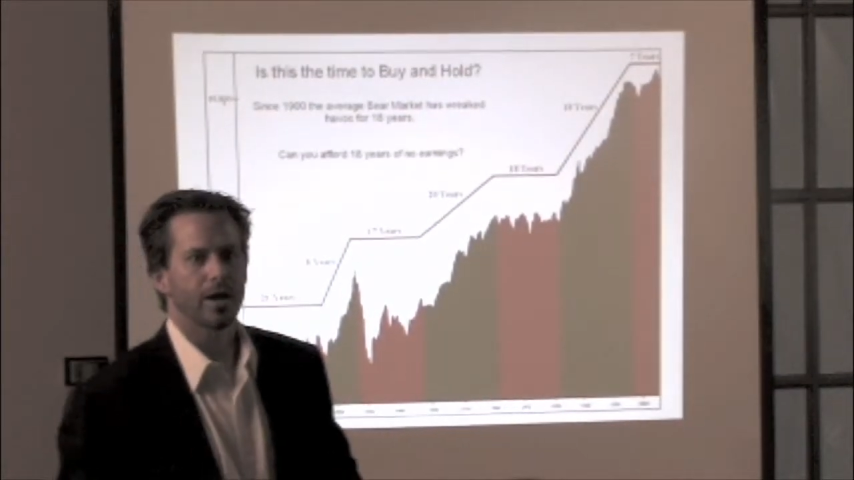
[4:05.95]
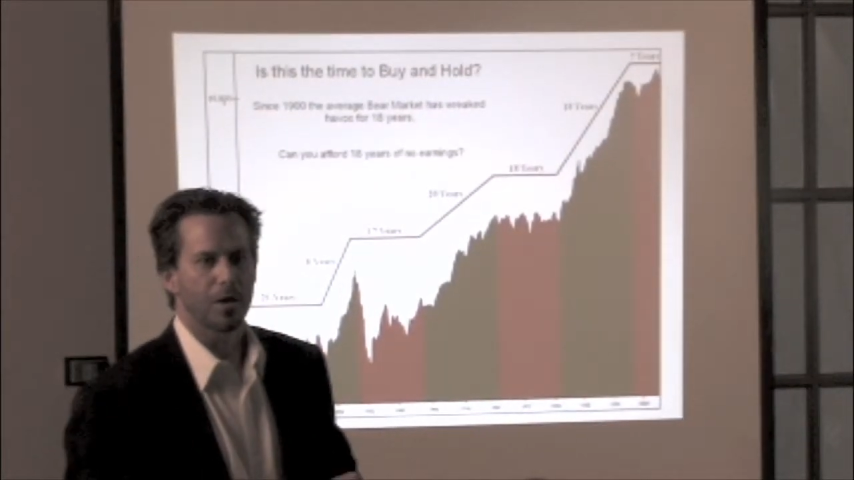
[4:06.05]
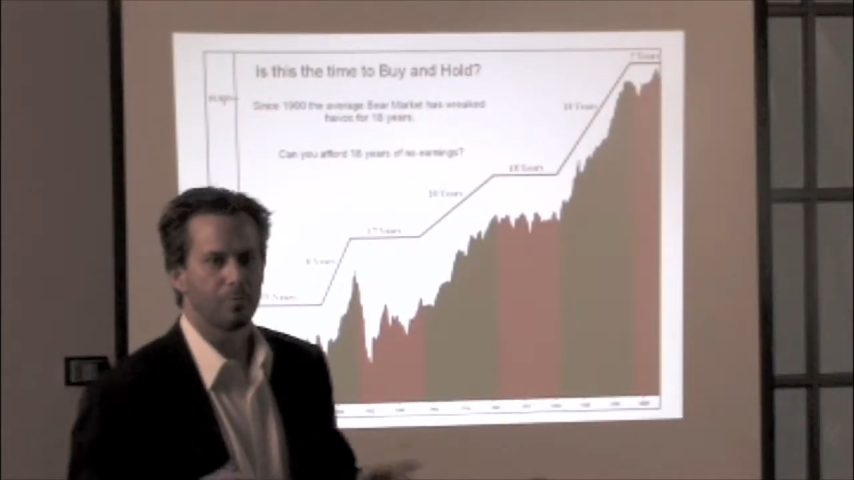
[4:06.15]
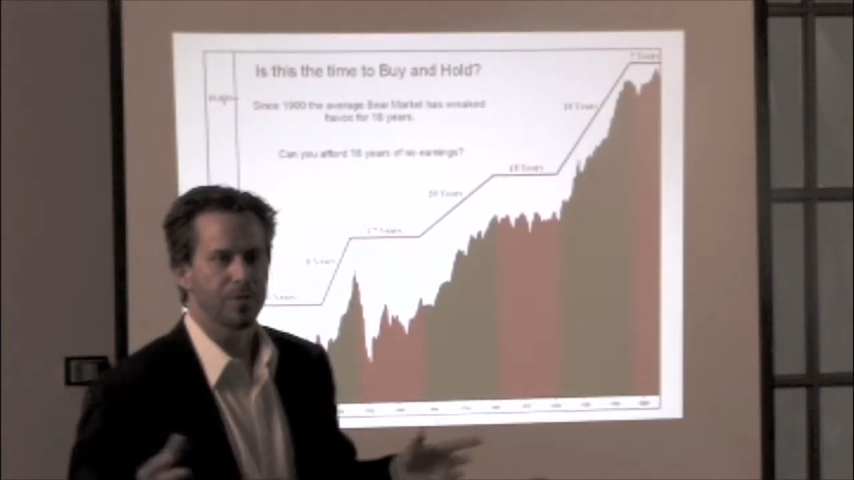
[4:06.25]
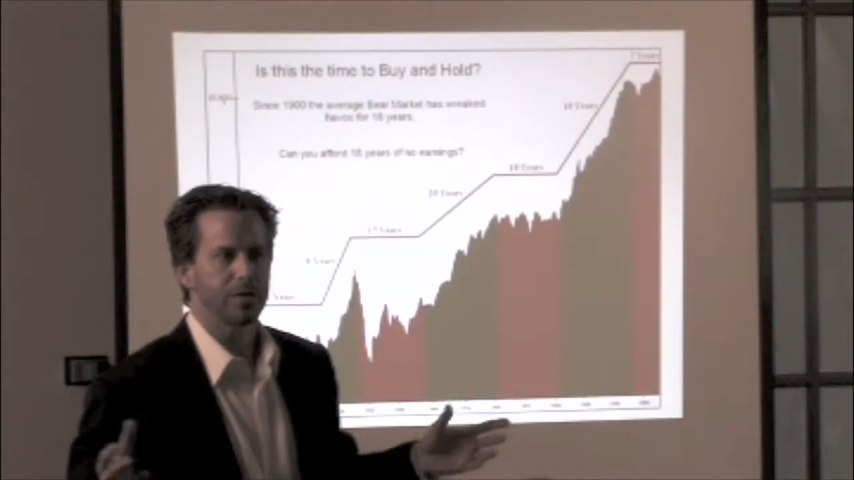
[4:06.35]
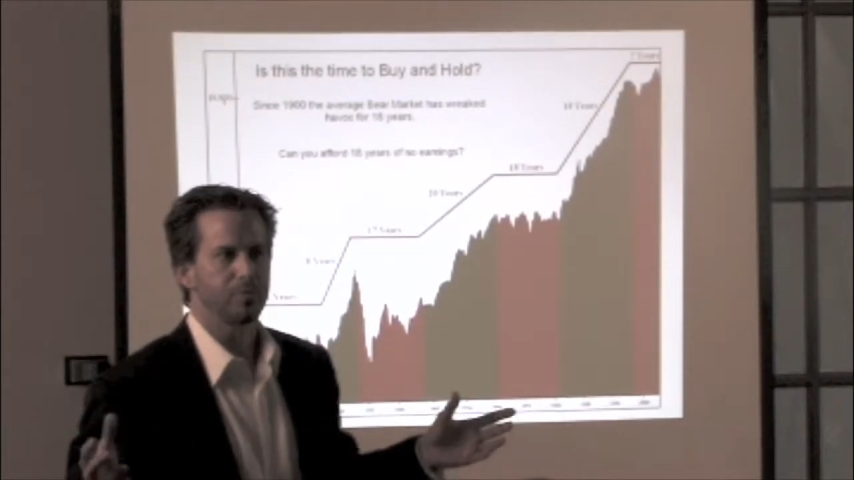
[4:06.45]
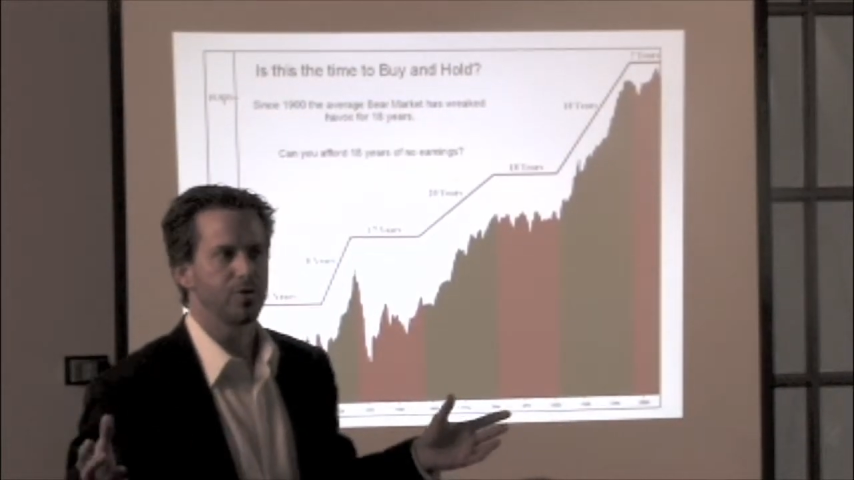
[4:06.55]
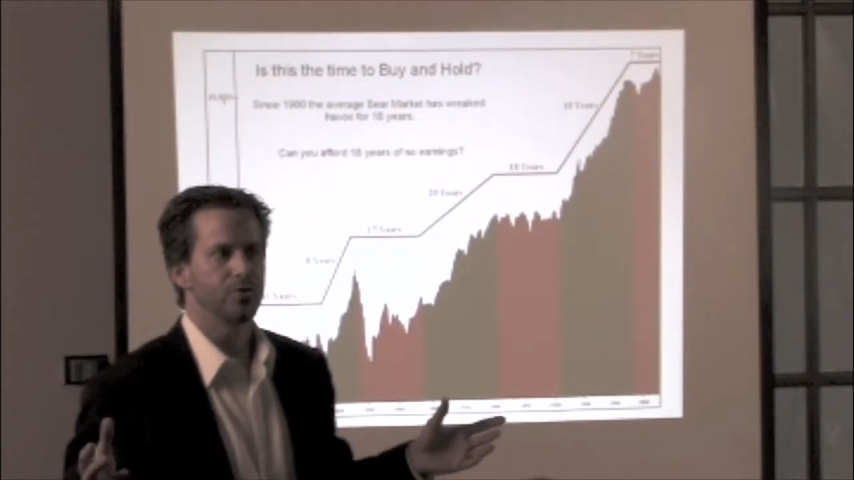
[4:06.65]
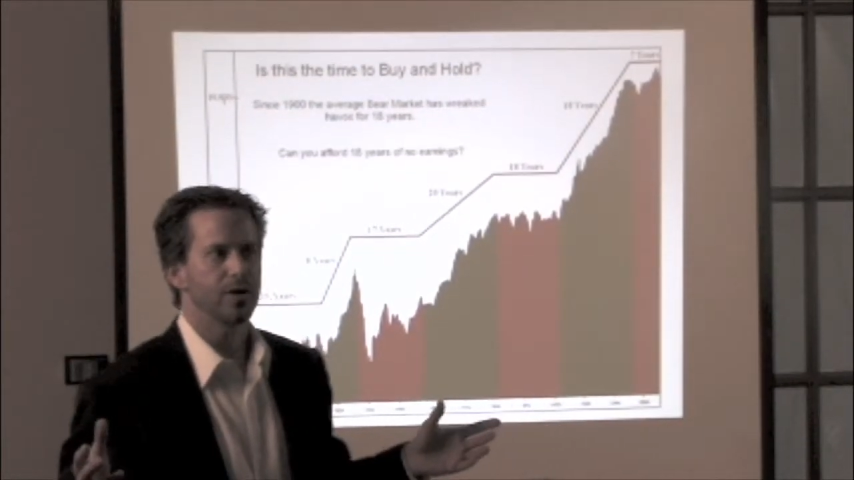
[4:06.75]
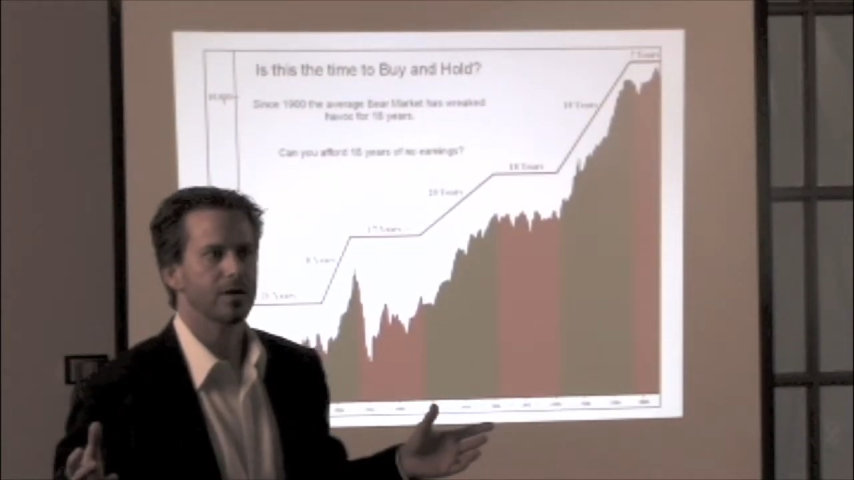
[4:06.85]
We had a big
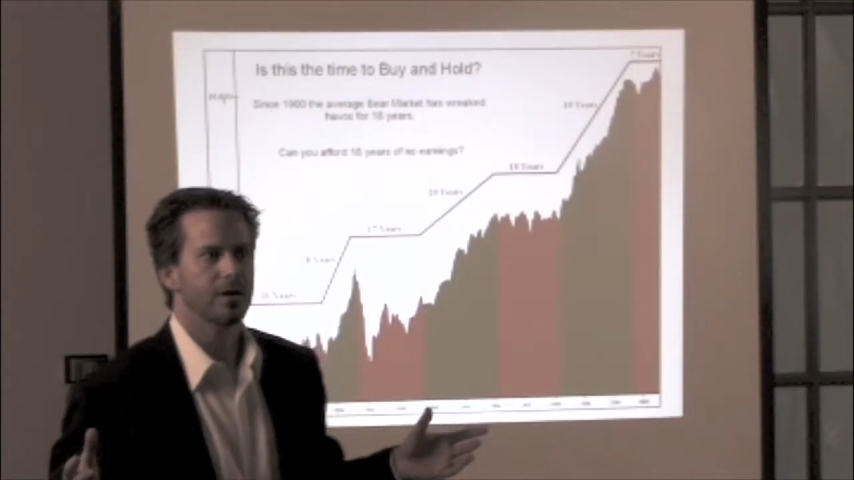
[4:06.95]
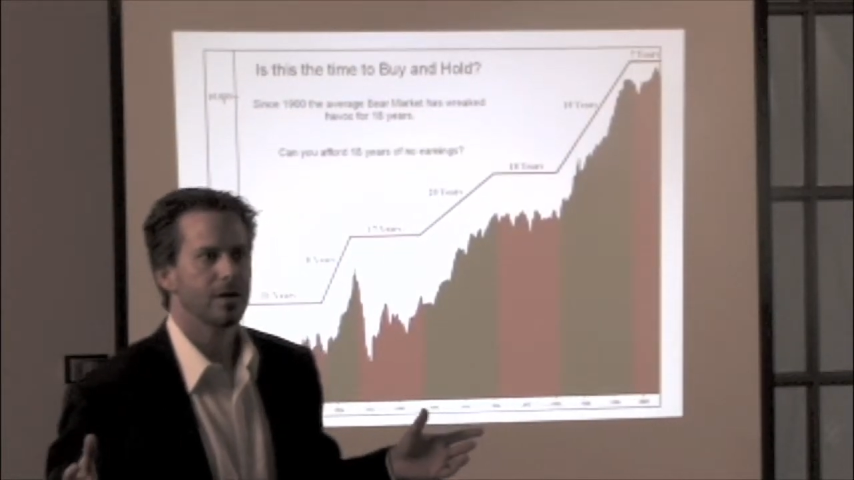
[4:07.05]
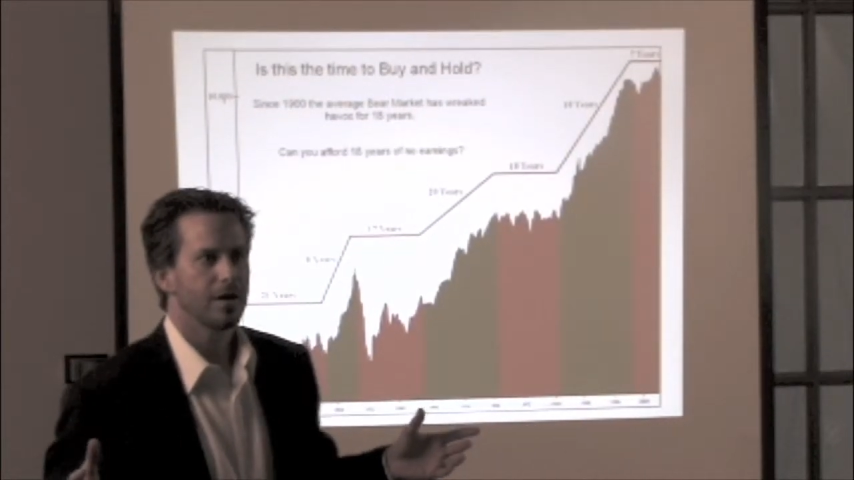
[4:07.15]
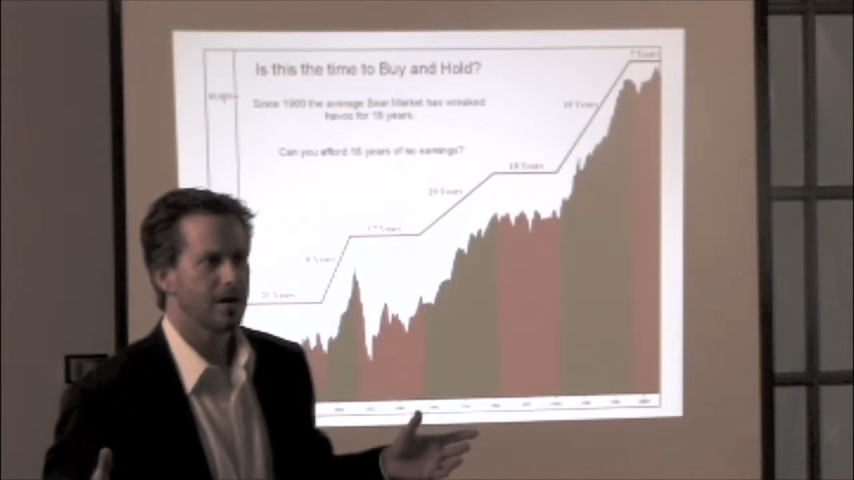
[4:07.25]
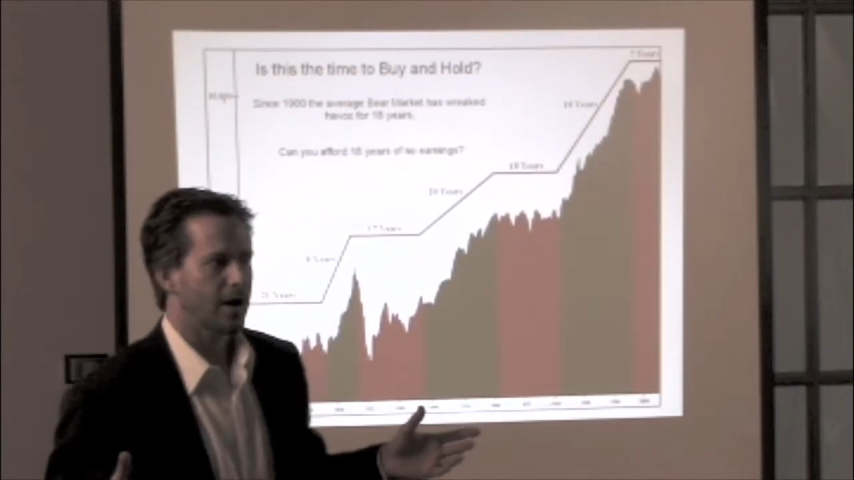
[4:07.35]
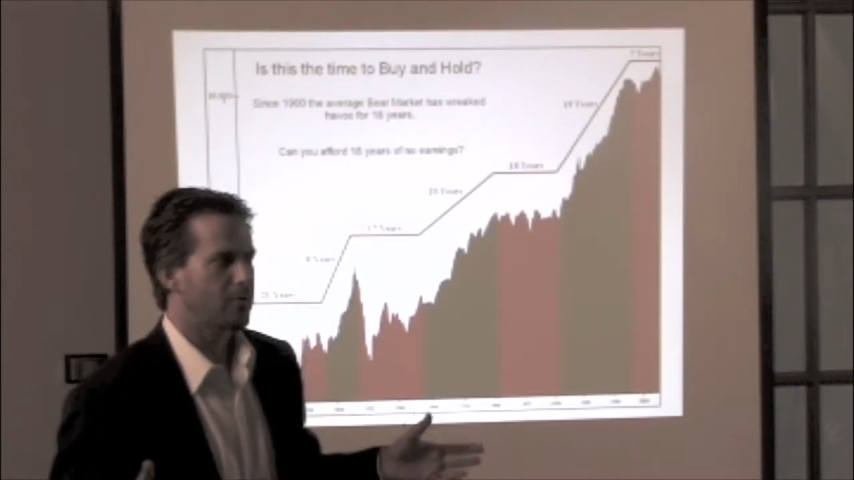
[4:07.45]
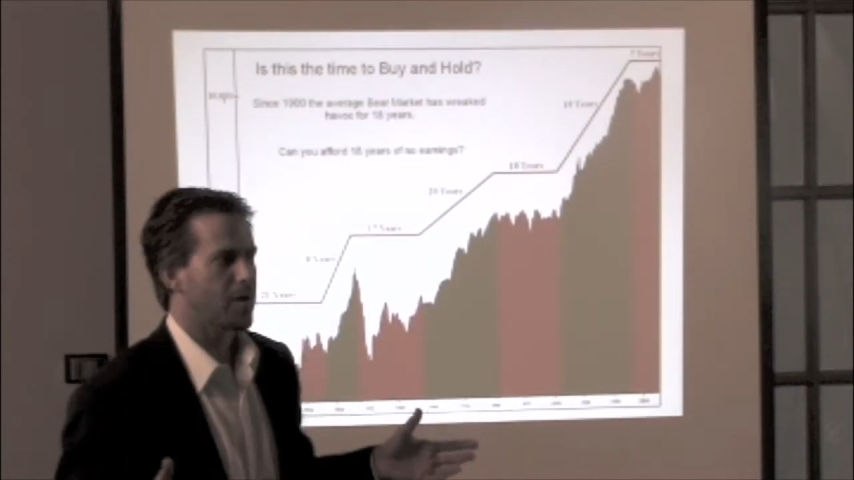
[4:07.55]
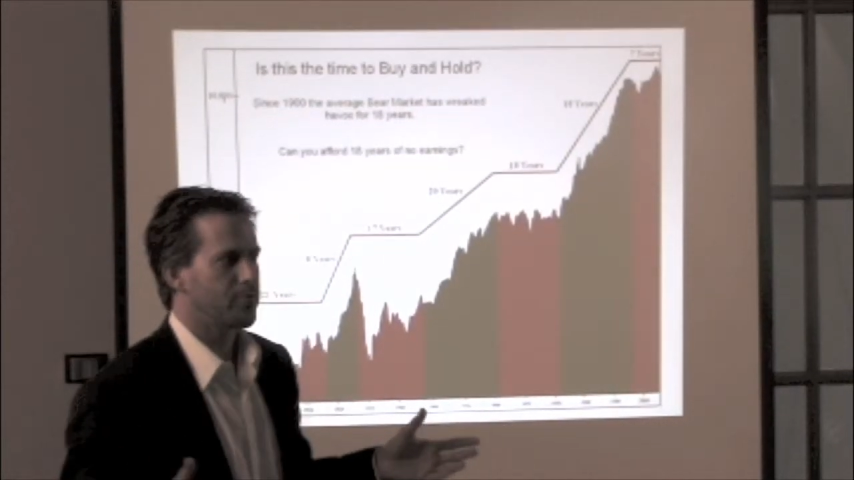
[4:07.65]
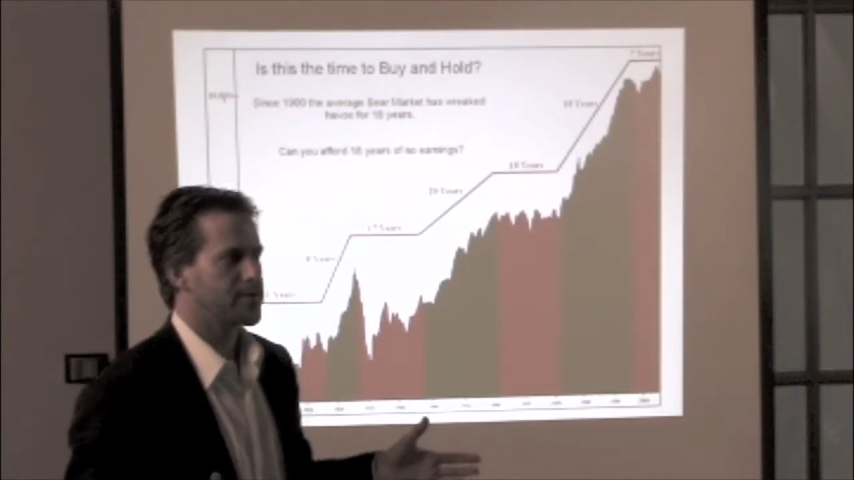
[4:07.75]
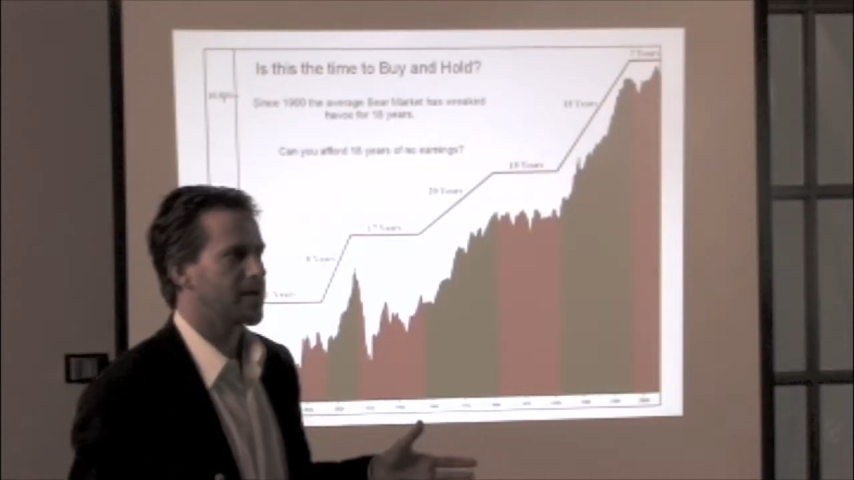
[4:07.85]
Buick. I
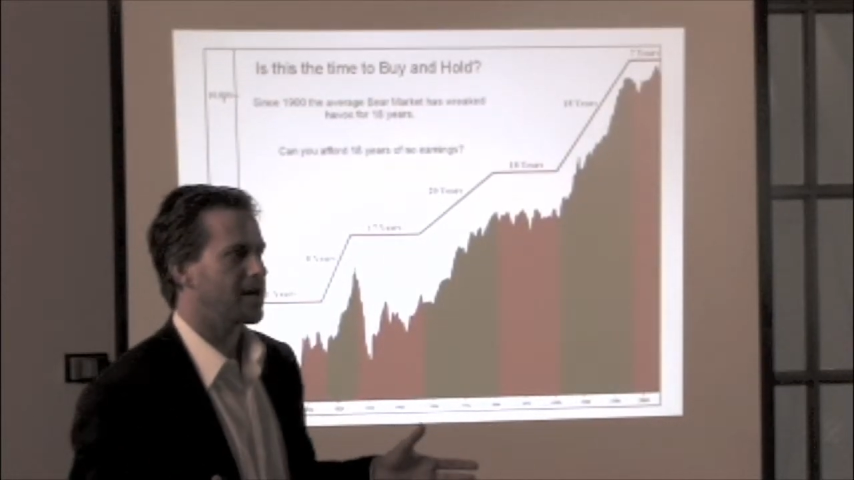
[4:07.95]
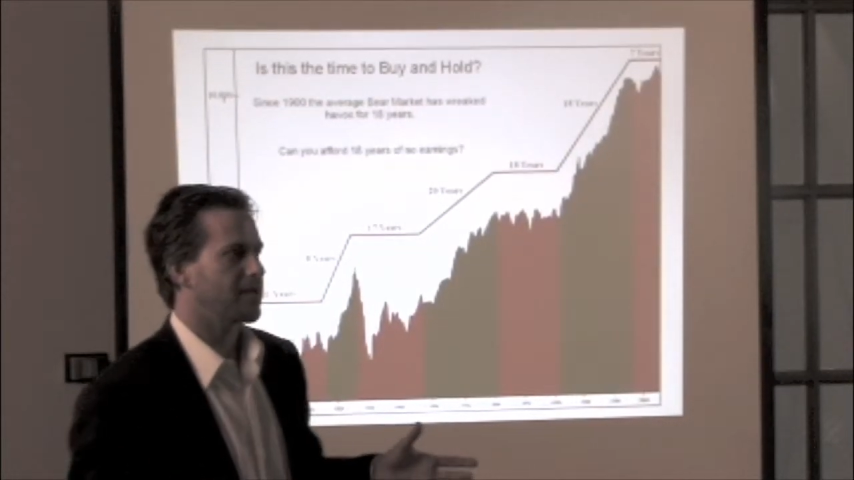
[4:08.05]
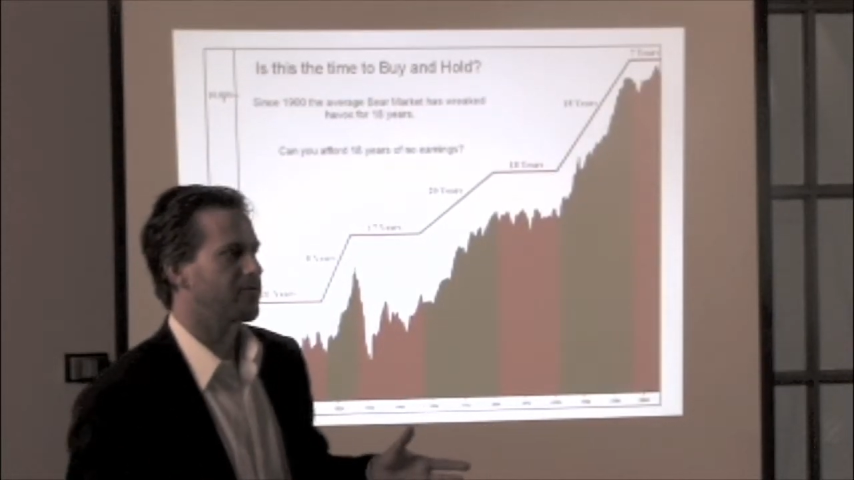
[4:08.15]
remember standing